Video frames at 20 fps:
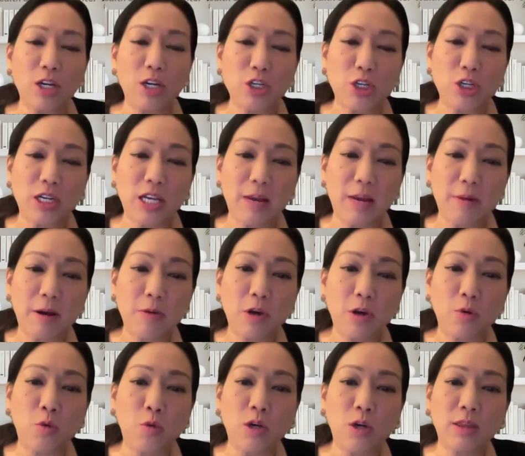question came up
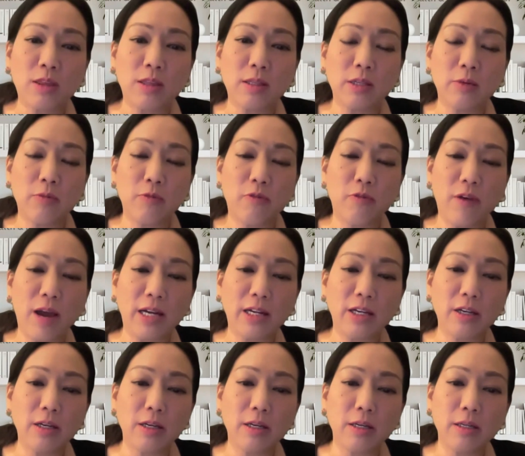here. Would the
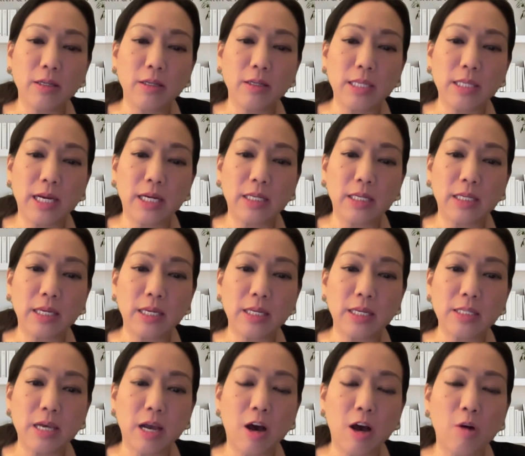lymphatic
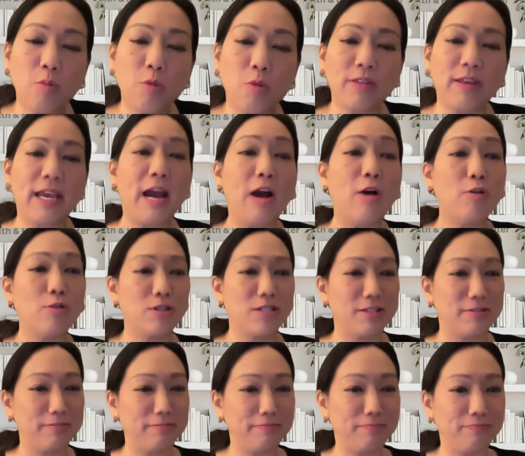techniques help with
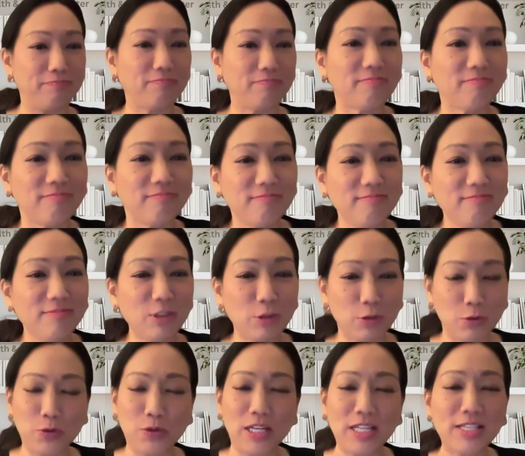gout?
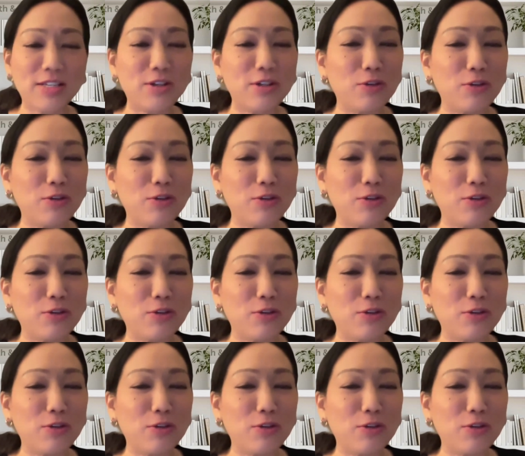Ooh, that's a